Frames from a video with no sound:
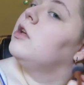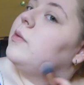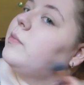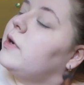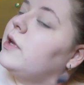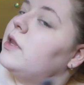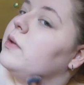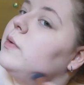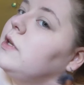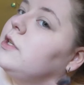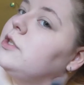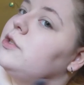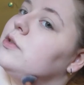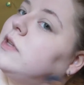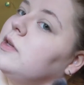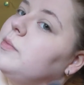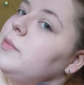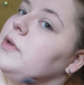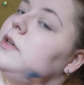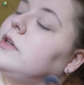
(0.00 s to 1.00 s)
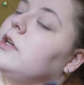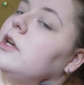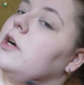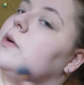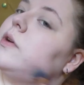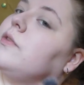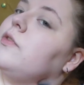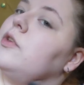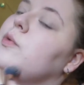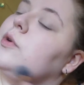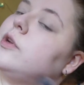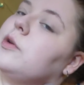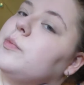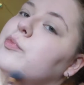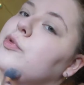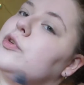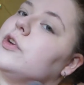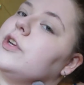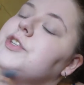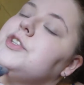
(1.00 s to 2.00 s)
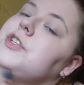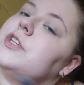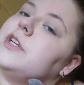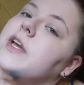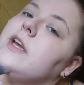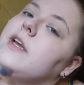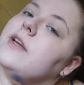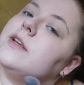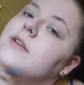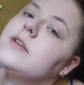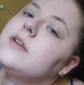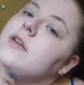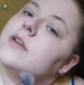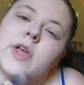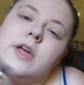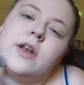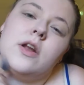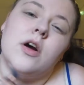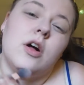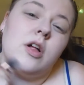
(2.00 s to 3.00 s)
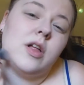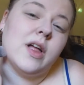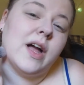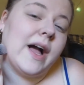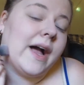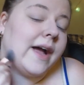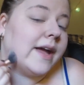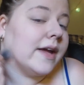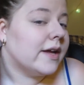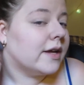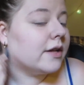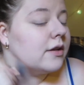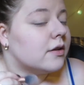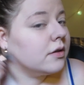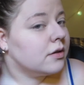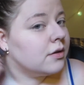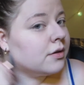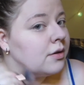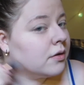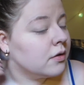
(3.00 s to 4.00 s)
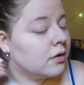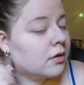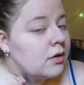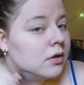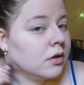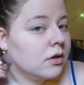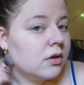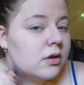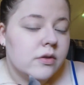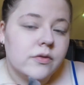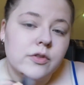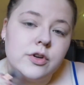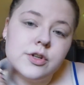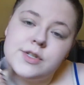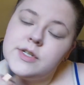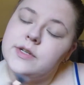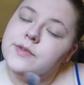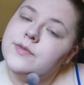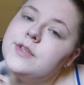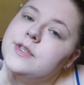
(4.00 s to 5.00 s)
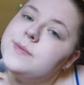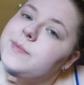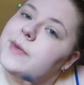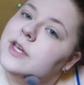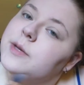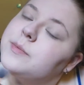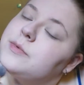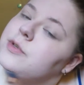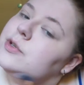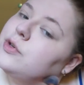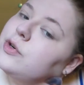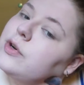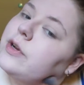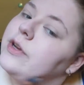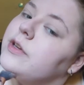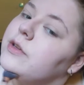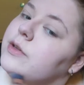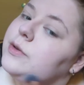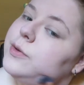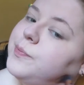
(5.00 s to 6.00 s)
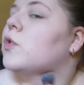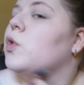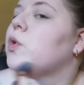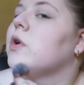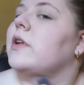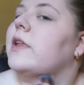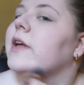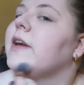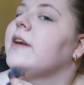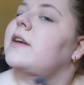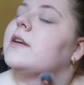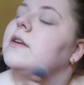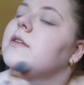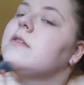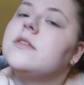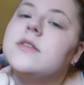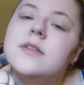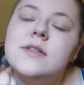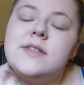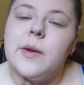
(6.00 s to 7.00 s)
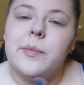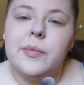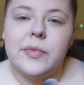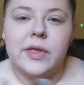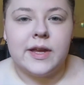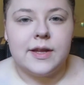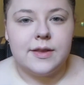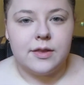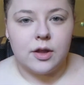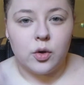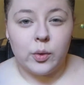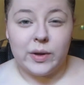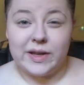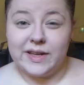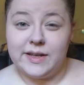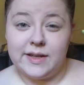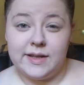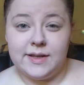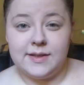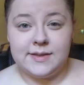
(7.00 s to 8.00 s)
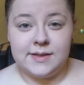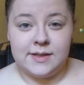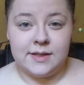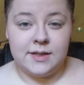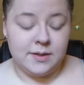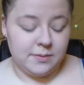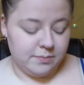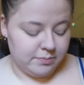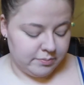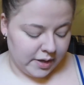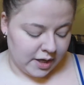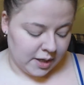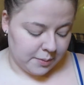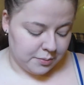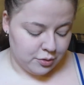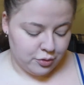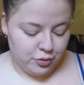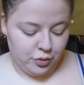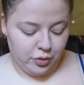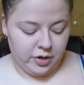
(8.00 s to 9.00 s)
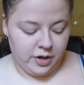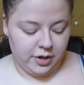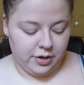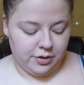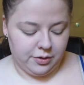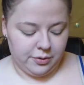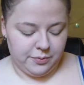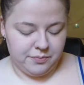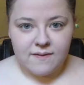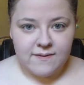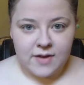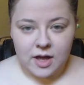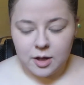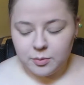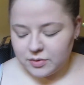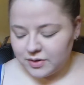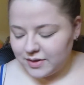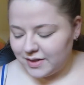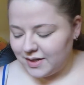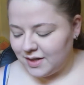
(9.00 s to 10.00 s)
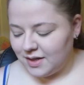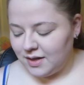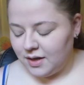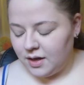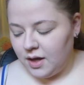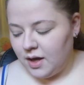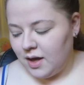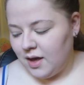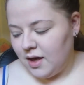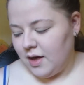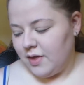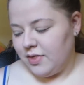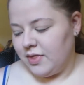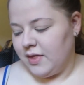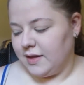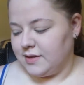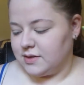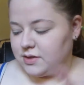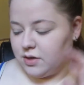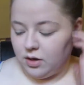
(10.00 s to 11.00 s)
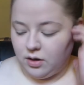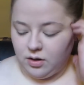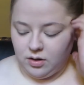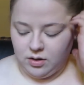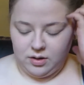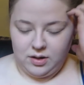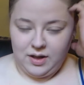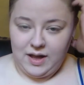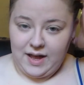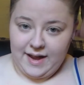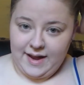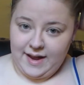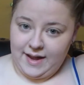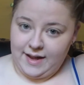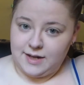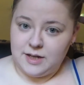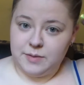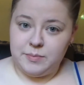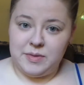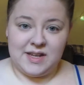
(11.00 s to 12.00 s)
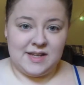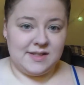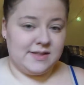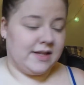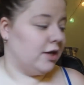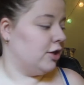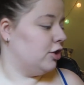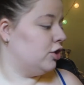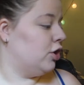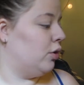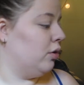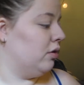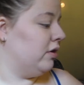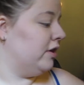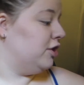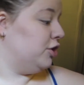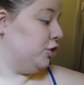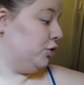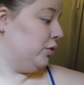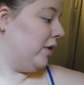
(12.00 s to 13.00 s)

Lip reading: By the way, do let me know if you would appreciate an all high-end version of this makeup tutorial, or like something in the quick and easy makeup tutorial family that's all high-end, because I could totally do